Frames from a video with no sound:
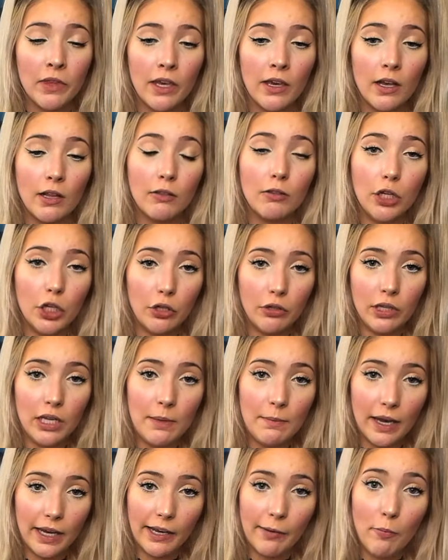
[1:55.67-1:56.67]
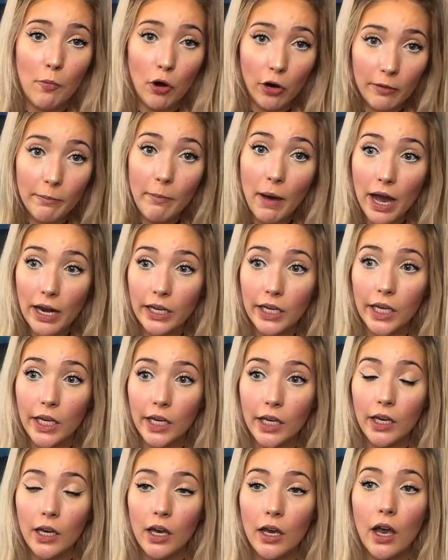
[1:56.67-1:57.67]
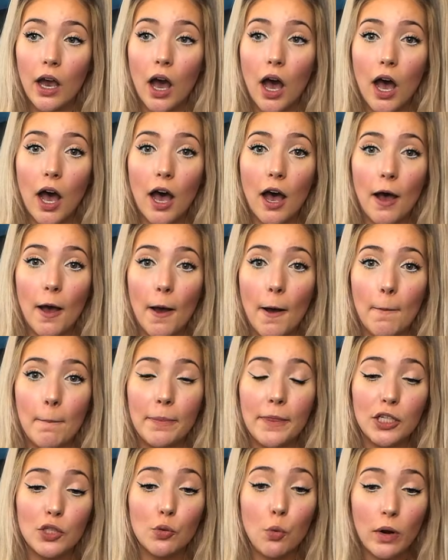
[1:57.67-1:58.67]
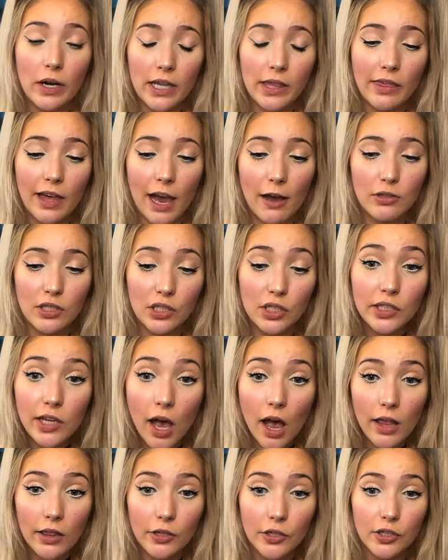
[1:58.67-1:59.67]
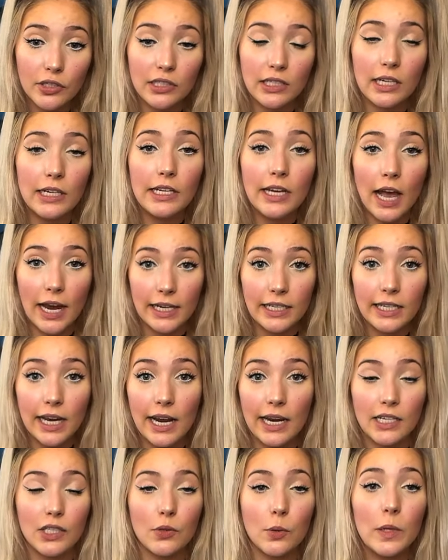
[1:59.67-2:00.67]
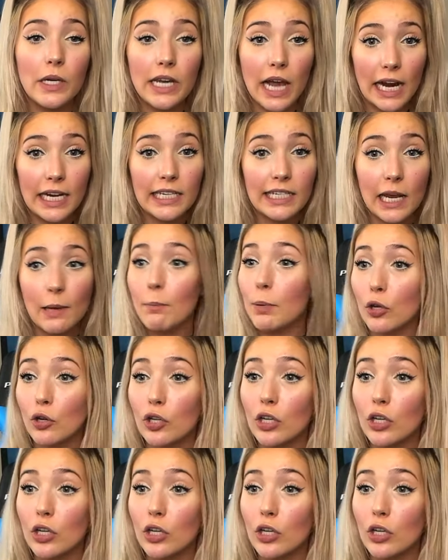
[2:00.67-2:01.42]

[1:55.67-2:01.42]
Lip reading: literally make more money. The $20,000 in 9 days. So a 9-day period